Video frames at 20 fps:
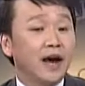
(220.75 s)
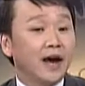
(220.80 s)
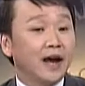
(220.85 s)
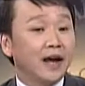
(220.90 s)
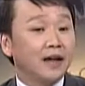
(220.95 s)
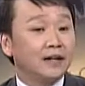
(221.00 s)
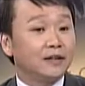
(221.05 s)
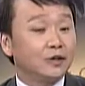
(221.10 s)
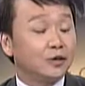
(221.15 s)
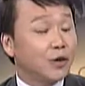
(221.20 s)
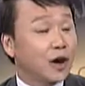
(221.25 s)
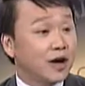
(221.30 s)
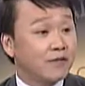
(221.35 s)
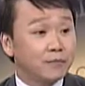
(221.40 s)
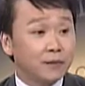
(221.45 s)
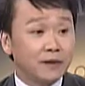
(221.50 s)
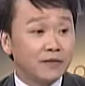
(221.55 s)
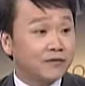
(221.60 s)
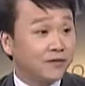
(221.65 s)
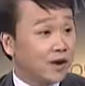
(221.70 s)
And you
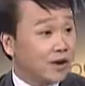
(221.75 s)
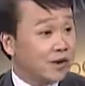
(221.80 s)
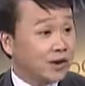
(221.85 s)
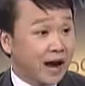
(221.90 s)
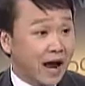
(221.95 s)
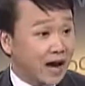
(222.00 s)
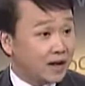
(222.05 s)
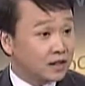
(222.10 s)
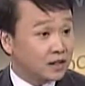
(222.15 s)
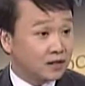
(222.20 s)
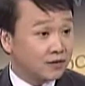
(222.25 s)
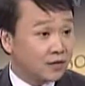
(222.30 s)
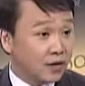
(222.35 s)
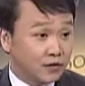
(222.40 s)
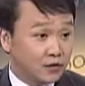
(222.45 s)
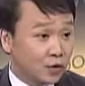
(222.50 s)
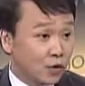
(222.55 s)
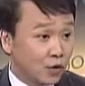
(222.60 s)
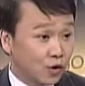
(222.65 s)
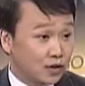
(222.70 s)
have been very active,
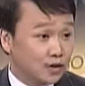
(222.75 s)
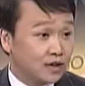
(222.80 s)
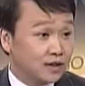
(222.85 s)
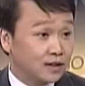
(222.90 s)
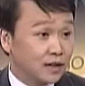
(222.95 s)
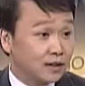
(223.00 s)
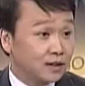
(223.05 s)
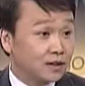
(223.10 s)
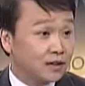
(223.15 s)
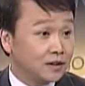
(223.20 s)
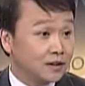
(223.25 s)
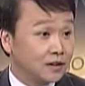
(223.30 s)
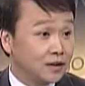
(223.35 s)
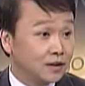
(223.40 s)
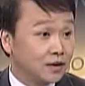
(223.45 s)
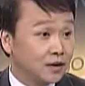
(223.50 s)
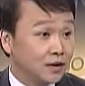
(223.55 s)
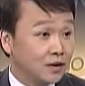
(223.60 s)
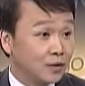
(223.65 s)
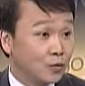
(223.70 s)
of course, in
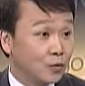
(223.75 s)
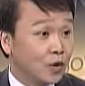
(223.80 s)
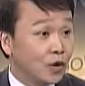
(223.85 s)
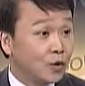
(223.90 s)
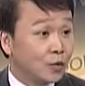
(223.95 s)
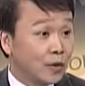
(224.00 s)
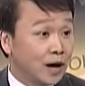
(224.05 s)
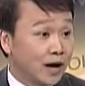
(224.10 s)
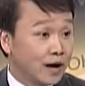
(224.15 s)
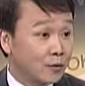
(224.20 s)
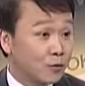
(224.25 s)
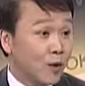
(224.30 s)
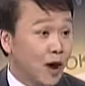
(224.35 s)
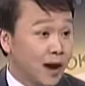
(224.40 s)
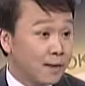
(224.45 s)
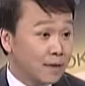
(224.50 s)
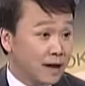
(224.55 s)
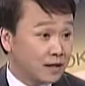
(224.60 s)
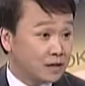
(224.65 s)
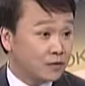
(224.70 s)
the worldwide
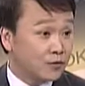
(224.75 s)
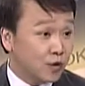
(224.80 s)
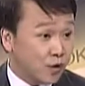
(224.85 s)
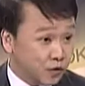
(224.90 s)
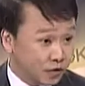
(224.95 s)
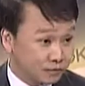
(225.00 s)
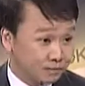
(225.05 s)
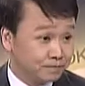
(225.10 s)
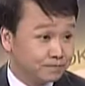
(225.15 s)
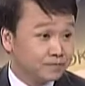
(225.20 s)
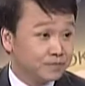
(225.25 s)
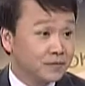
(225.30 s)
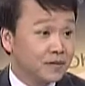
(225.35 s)
WiMAX Forum,